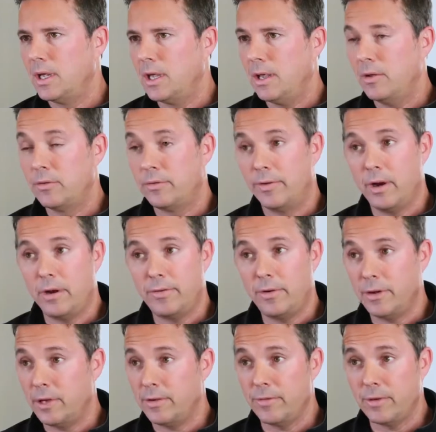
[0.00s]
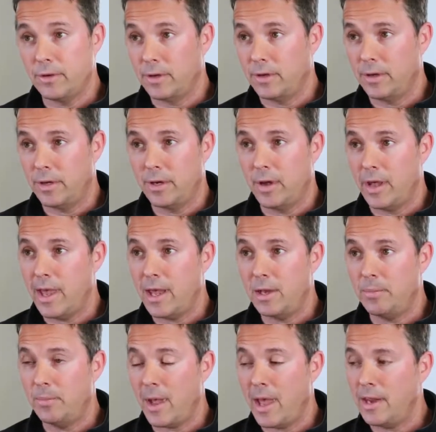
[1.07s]
it was very, very difficult. You know, I
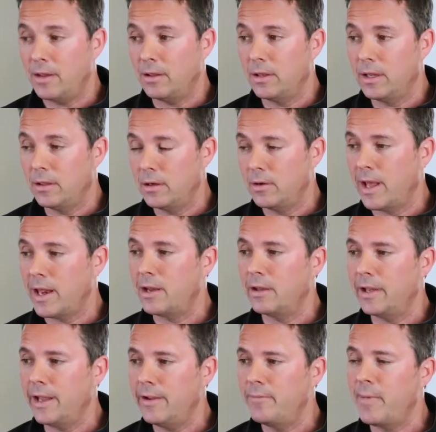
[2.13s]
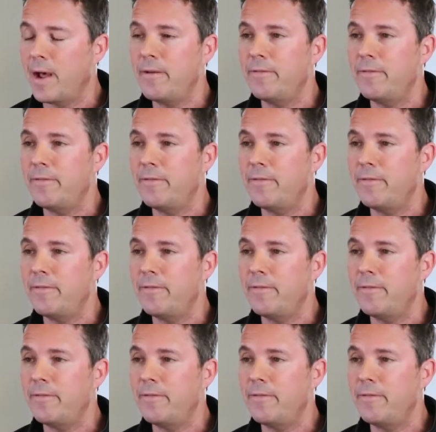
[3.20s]
literally had to leave my